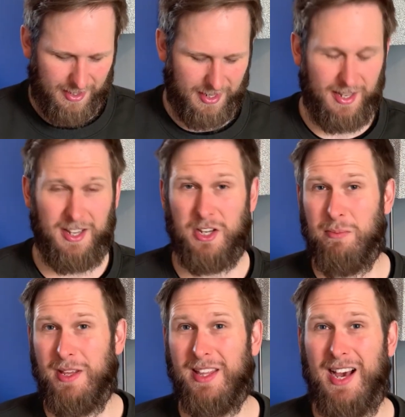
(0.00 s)
Uh, it could
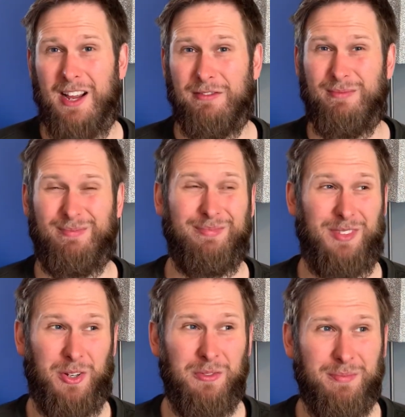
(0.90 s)
be that I've, you
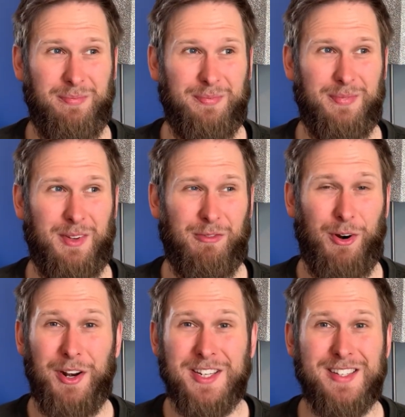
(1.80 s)
know, if we're
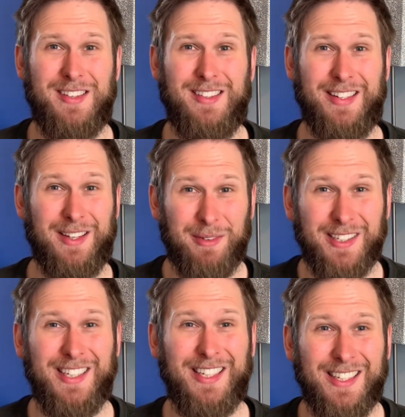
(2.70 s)
honest,
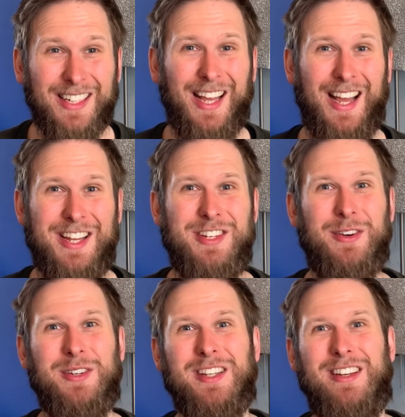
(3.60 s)
deliberately uh,
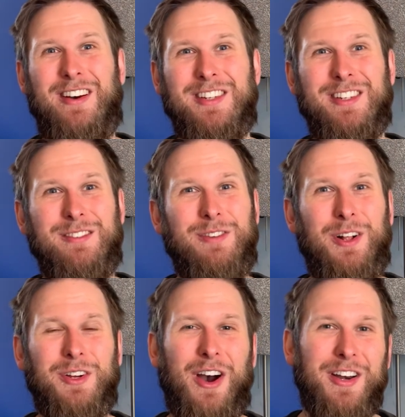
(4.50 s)
chosen not to
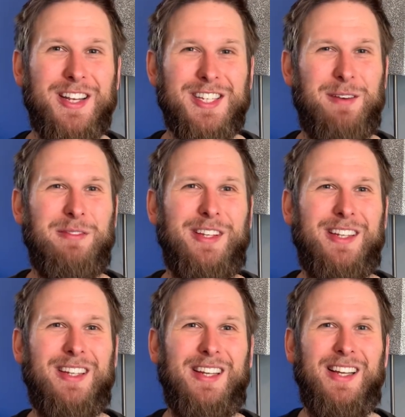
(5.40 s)
follow God in something,
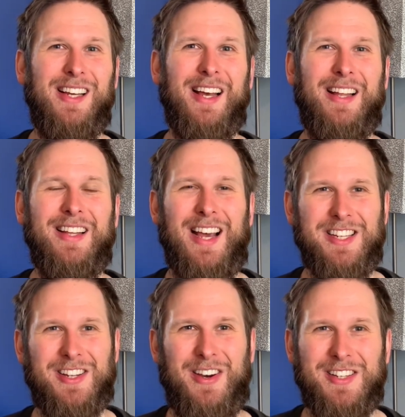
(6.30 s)
and that's
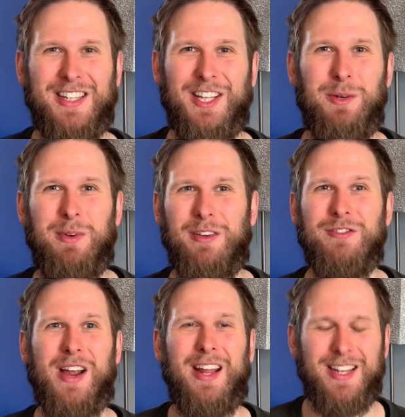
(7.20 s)
caused a little bit of
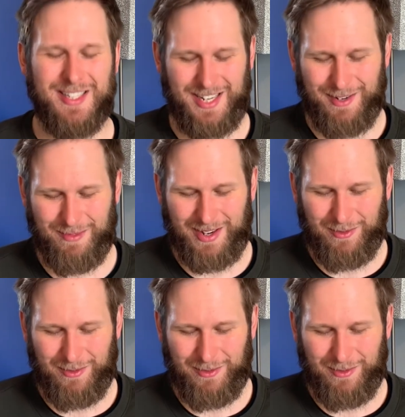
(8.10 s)
dryness in my